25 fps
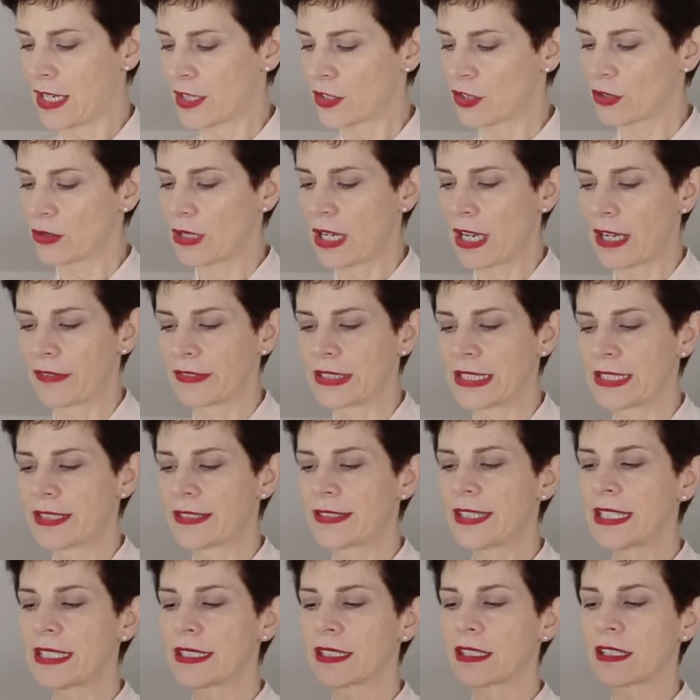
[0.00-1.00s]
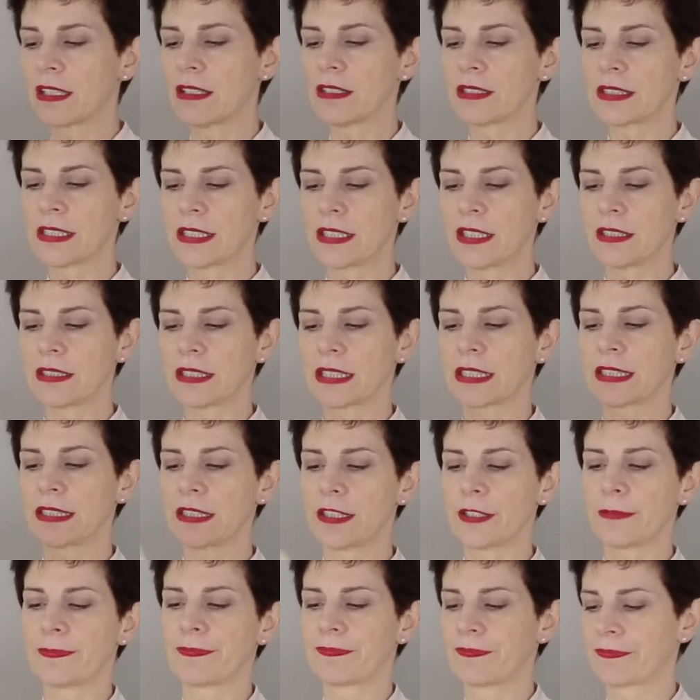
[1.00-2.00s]
So I have this thick cardigan
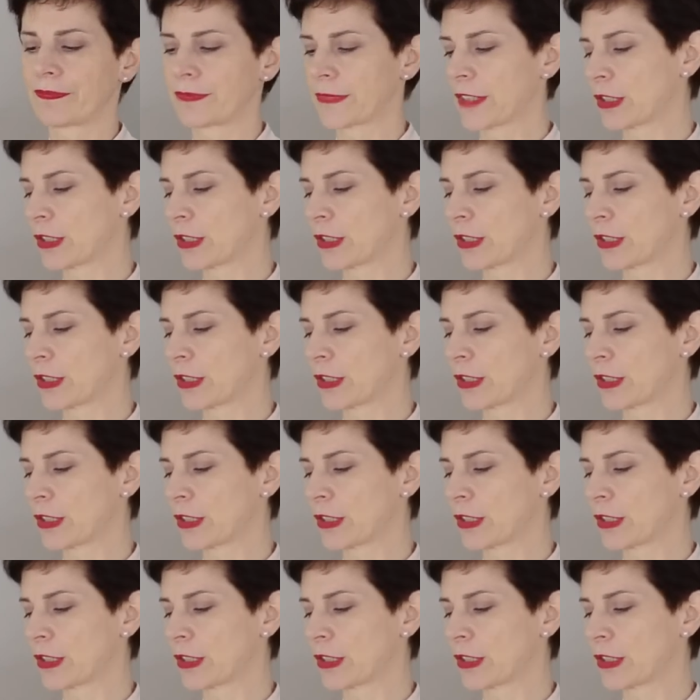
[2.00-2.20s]
here.